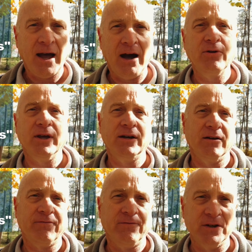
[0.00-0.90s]
How can an
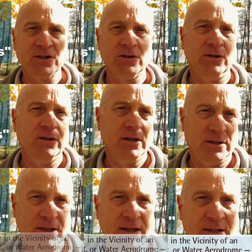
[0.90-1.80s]
official
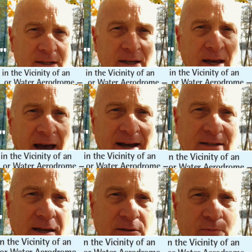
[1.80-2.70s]
TC
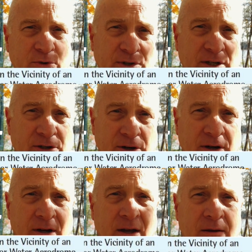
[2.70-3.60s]
access
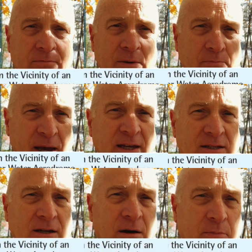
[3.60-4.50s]
procedure be
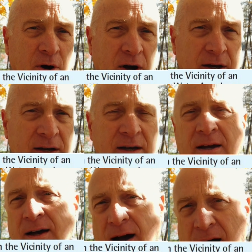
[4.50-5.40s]
based upon
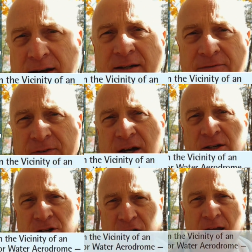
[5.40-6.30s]

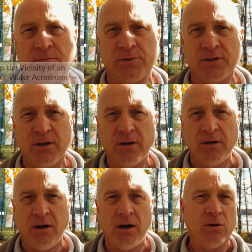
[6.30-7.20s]
undefined shapes
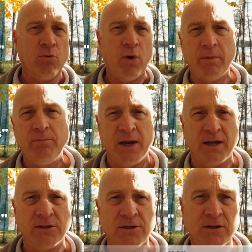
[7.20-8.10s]
on a web
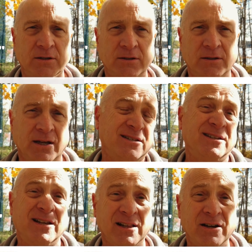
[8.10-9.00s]
page that's
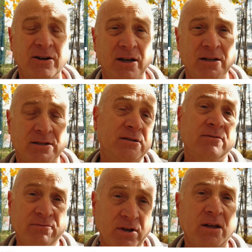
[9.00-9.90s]
declared as,
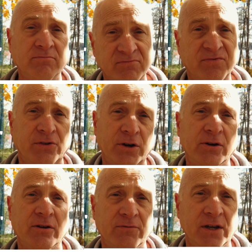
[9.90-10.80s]
well, for
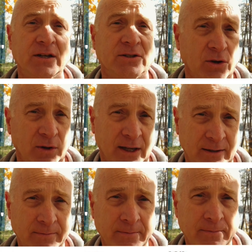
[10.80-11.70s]
your convenience only?